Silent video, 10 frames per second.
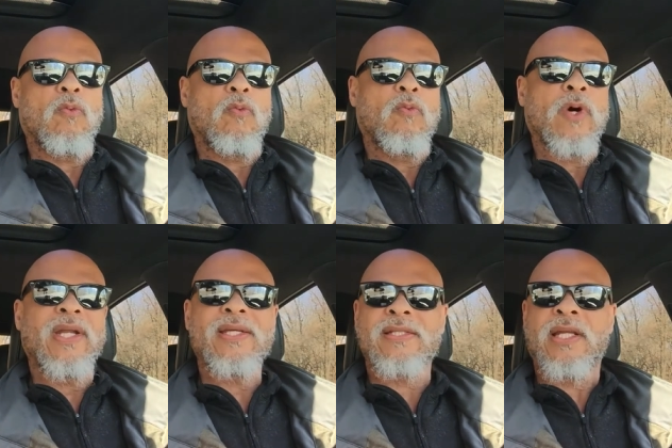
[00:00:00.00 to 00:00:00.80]

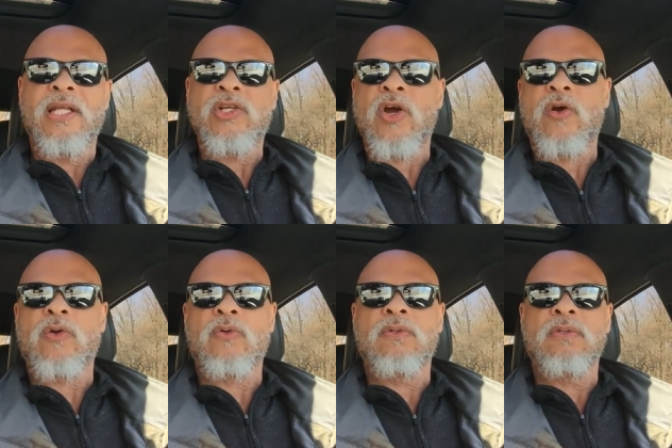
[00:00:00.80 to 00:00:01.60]
what is an
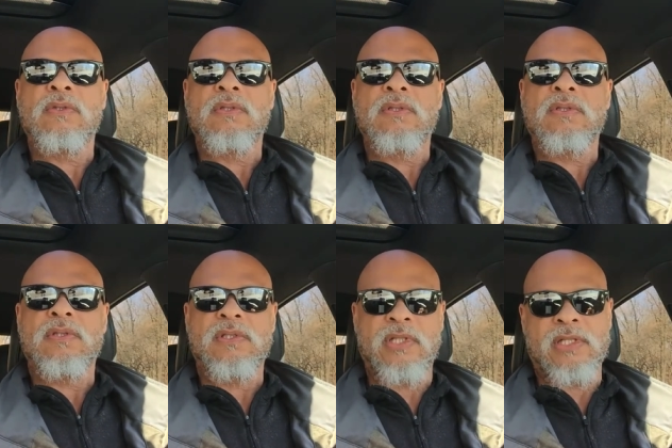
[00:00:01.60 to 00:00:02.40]
internal
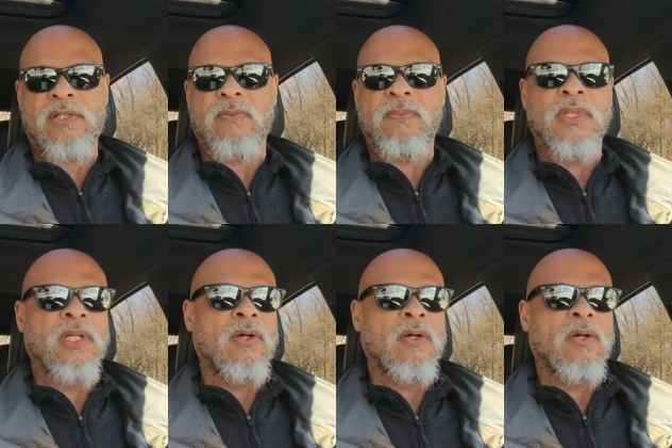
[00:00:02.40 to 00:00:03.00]
system